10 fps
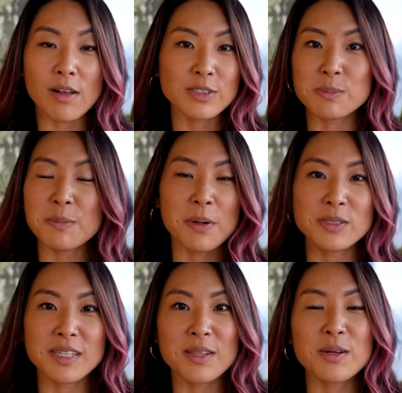I'll just be
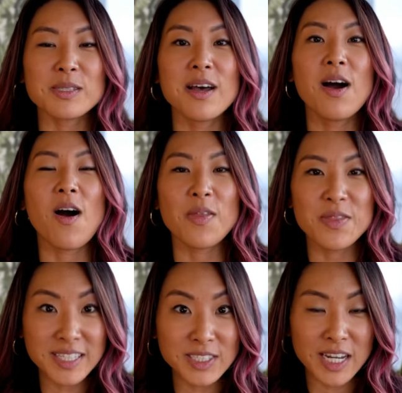posting those on
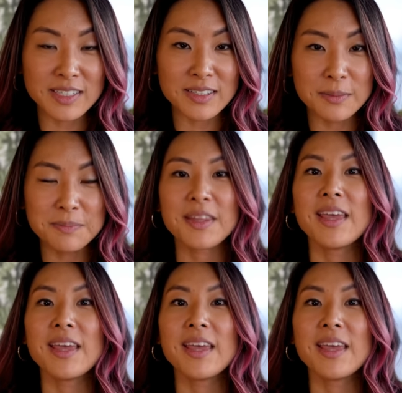this channel.